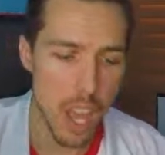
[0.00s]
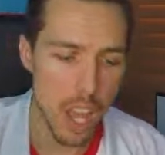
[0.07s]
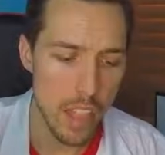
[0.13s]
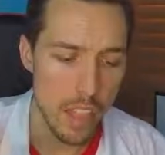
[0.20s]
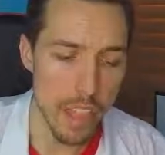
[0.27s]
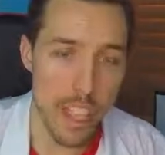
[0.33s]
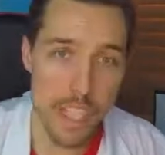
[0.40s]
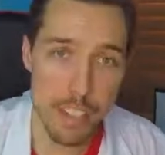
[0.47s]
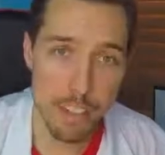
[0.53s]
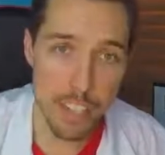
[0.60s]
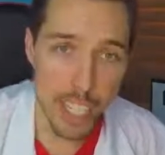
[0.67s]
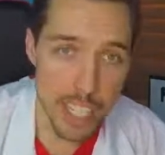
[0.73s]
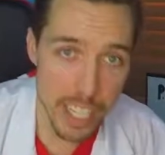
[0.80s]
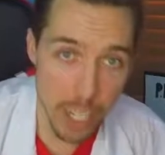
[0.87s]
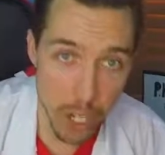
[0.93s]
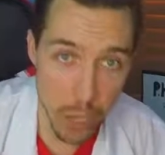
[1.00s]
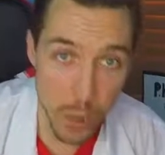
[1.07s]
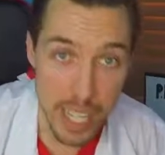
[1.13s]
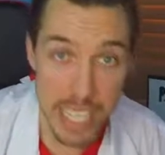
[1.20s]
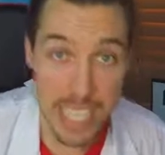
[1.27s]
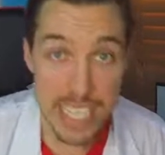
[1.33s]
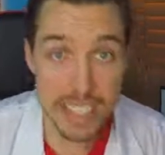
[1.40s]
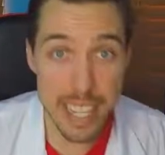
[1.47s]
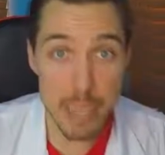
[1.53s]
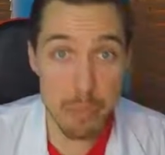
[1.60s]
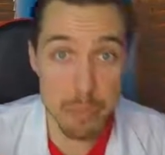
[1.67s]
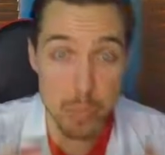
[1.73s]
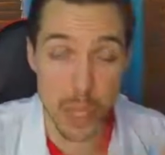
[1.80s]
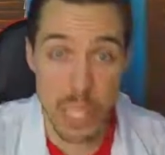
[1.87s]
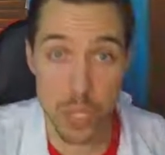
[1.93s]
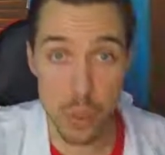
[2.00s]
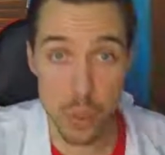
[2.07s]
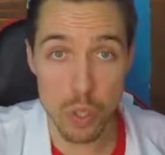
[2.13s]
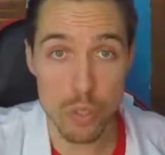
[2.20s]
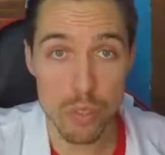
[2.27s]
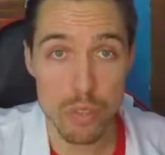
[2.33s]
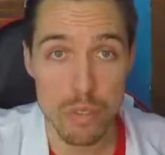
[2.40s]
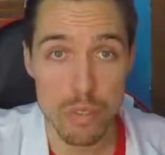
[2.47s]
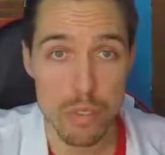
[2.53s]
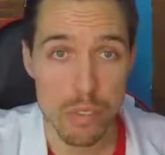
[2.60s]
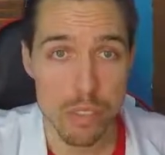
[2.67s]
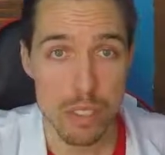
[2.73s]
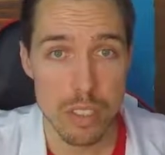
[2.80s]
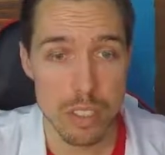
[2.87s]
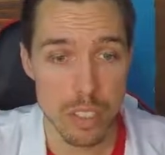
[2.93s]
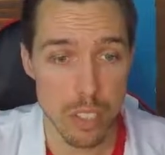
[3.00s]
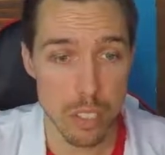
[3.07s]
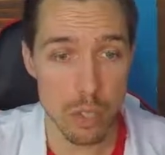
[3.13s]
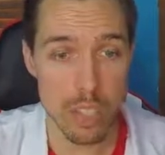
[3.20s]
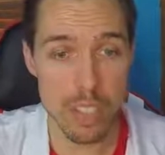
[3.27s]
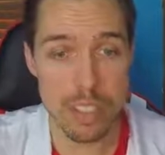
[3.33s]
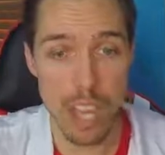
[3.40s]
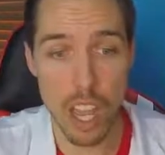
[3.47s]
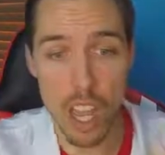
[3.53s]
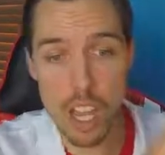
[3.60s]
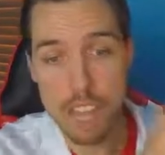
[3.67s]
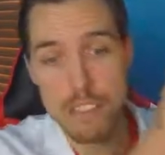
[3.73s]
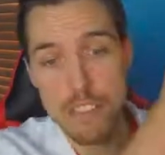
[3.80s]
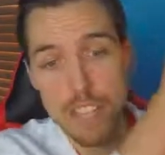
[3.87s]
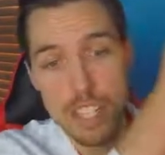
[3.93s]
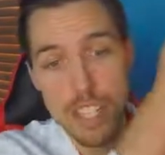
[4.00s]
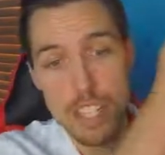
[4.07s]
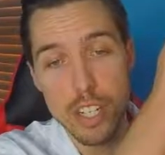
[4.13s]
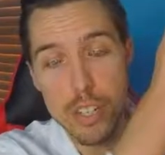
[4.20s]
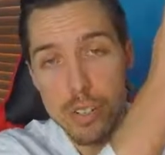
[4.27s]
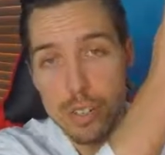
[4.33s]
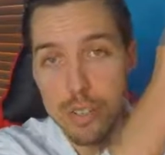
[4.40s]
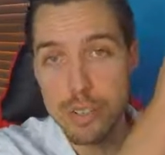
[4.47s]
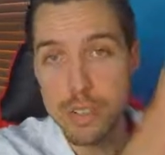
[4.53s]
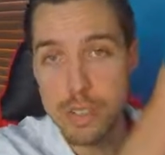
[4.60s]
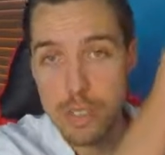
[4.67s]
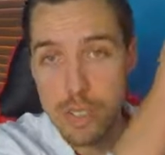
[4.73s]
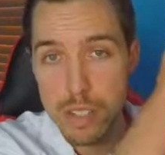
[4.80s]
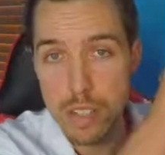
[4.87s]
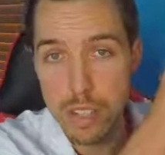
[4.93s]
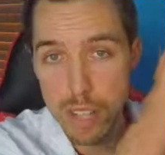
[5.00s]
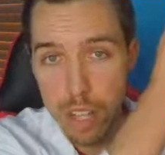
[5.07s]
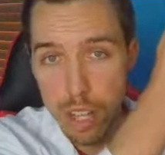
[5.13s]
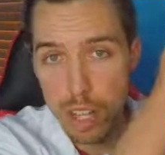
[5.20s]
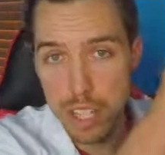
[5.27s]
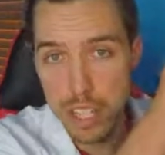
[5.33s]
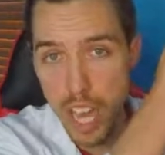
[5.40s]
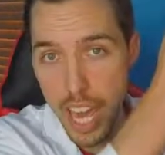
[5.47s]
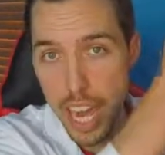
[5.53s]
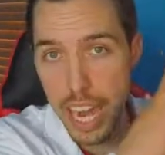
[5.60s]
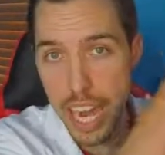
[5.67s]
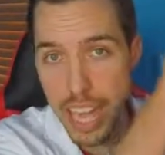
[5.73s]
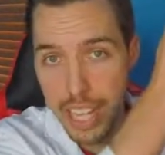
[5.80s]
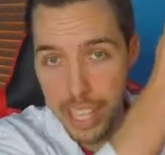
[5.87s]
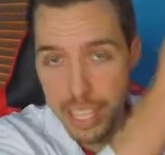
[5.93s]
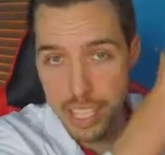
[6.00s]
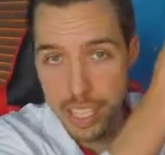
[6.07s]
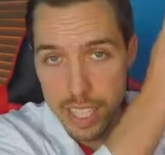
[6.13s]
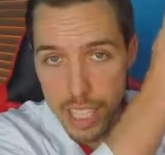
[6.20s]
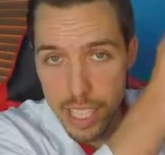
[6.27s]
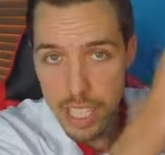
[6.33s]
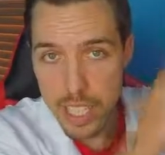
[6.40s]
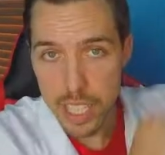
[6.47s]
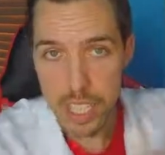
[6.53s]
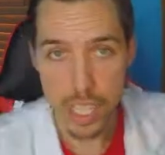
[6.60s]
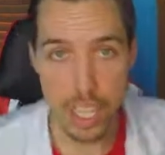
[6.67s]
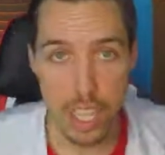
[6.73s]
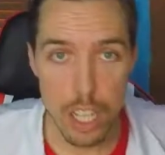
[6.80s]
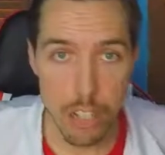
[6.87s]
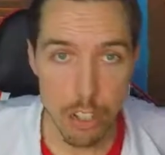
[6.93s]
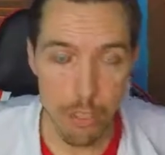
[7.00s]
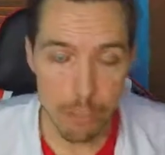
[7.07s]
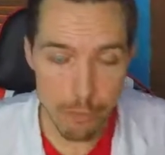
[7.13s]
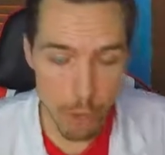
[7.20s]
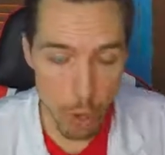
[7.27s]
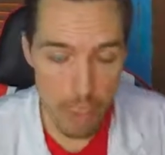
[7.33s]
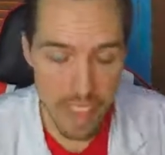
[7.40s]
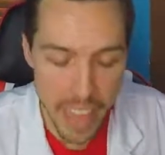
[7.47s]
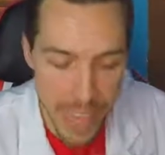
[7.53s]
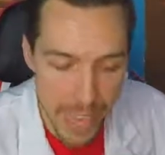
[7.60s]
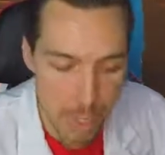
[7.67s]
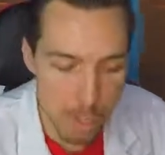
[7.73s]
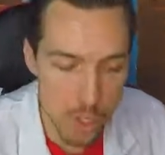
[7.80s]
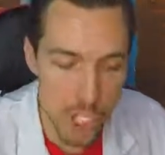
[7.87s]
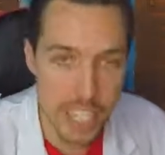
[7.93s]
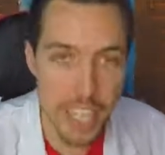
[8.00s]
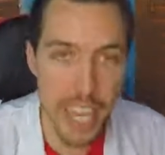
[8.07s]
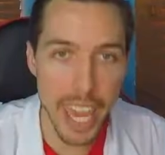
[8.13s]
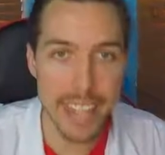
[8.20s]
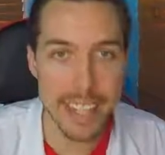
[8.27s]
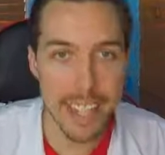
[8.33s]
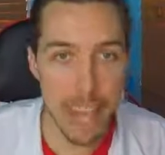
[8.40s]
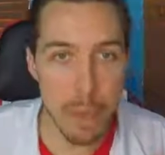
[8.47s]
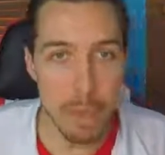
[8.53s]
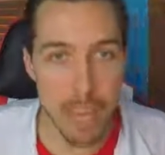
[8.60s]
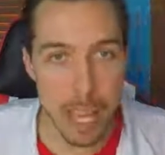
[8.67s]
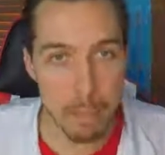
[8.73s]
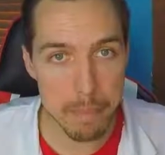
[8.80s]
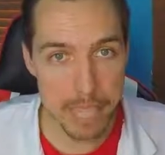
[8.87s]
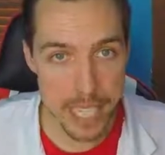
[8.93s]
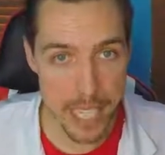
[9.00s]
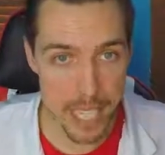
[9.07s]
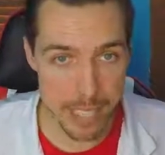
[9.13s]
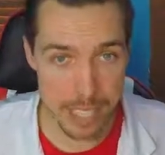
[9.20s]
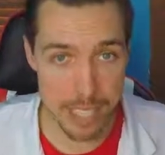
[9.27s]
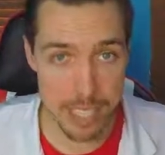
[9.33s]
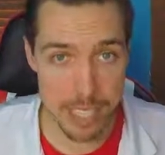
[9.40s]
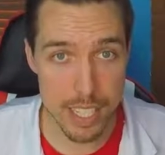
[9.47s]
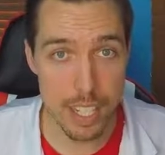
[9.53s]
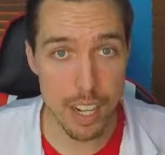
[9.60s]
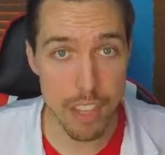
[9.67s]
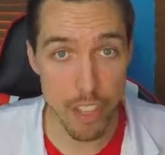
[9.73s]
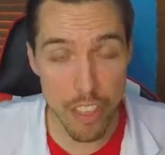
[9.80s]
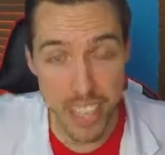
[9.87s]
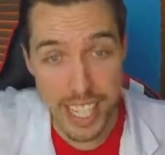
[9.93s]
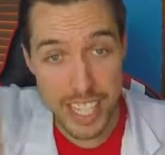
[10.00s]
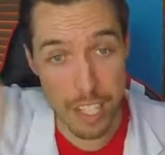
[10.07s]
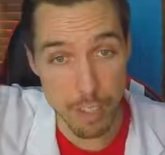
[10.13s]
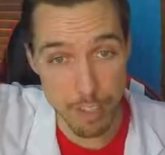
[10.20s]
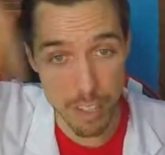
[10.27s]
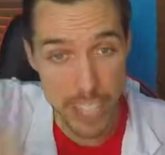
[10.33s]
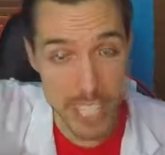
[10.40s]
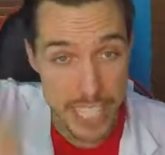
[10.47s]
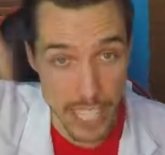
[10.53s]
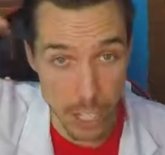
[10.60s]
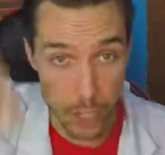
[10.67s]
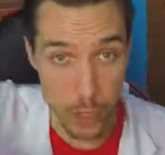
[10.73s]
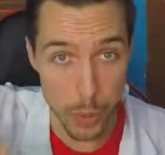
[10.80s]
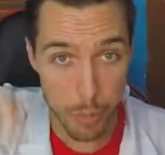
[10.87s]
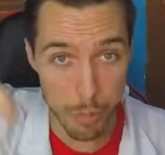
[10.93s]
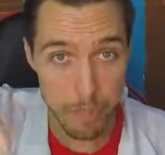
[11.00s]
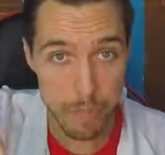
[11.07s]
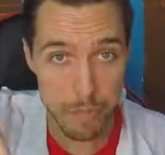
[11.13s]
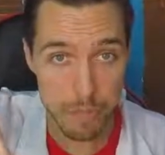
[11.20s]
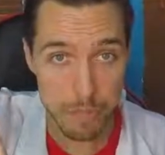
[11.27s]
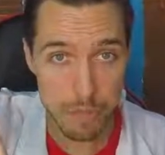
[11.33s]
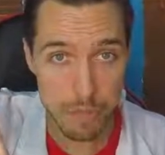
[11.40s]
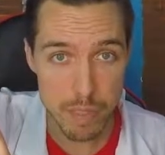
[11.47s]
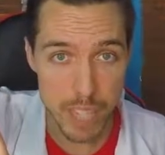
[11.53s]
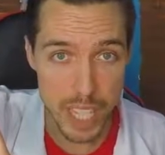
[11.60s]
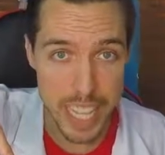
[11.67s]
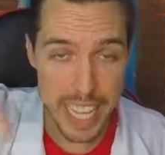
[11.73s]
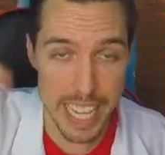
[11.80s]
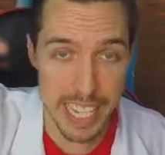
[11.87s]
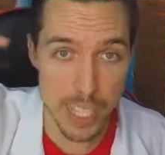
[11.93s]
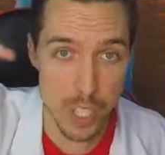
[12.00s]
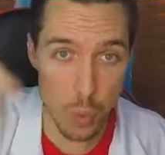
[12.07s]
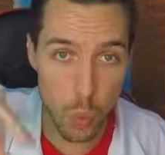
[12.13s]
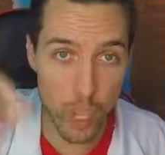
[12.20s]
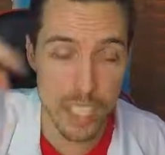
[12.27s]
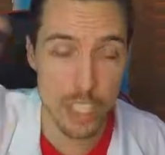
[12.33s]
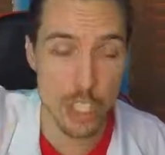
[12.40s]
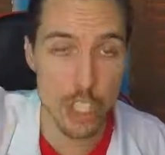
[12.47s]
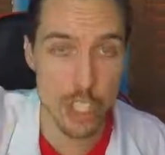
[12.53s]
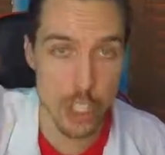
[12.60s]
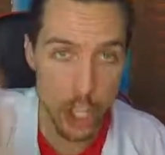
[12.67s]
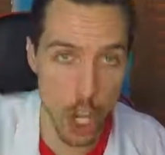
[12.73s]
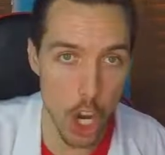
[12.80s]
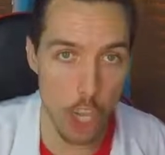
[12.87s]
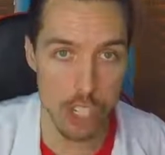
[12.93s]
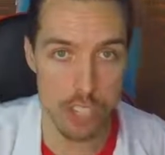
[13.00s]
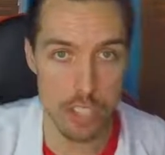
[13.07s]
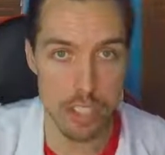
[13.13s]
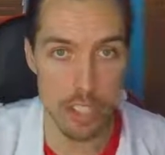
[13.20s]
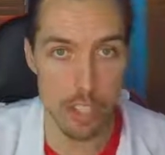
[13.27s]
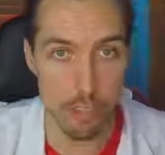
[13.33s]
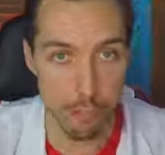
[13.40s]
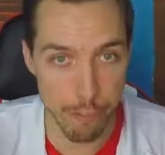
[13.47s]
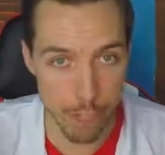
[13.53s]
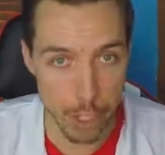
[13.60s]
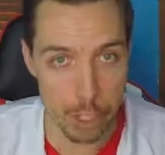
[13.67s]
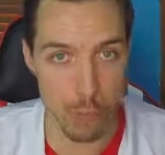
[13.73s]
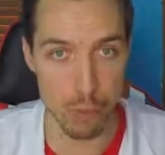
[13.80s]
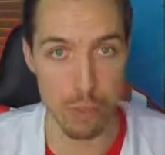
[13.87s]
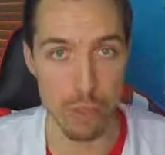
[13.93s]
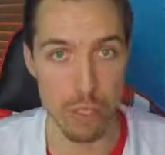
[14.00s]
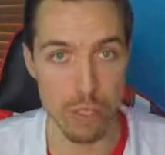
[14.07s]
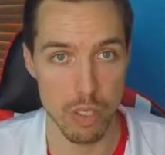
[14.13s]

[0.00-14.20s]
this video is a prequel to this other video, not alike, for the MGK and Eminem diss. This video is what starts the feud